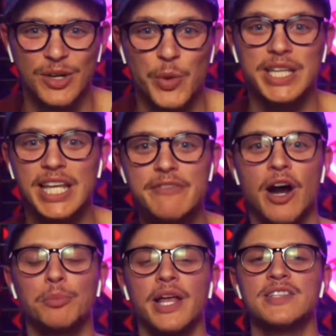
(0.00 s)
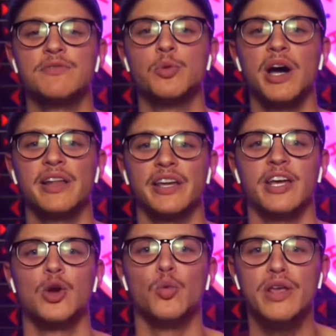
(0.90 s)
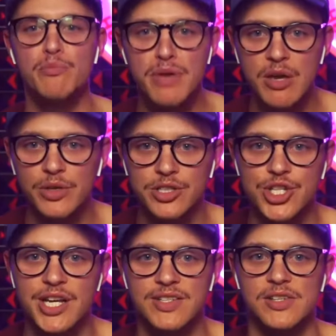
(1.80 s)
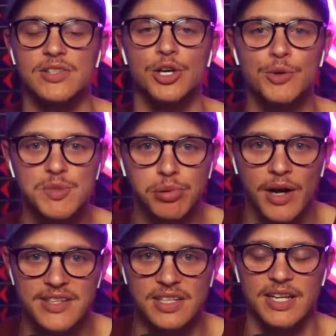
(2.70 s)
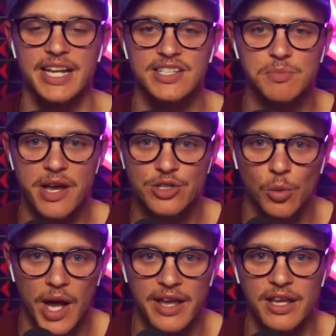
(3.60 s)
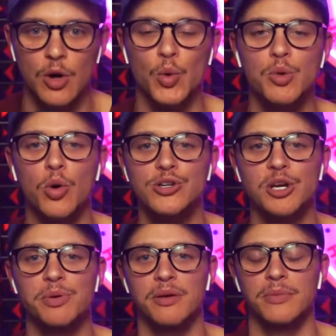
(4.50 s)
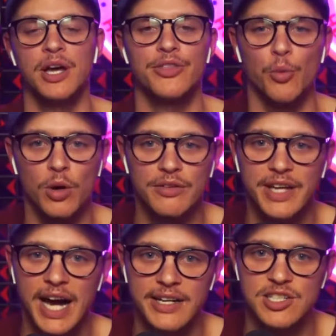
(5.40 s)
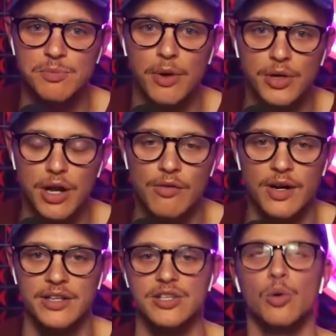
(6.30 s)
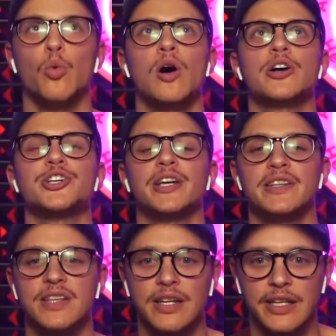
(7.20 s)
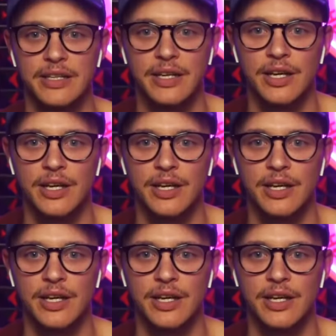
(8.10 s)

We leave our place of dwelling. We meet with Jesus, who is present in a special way. We worship him. The word of God is spoken over us, washing us in it.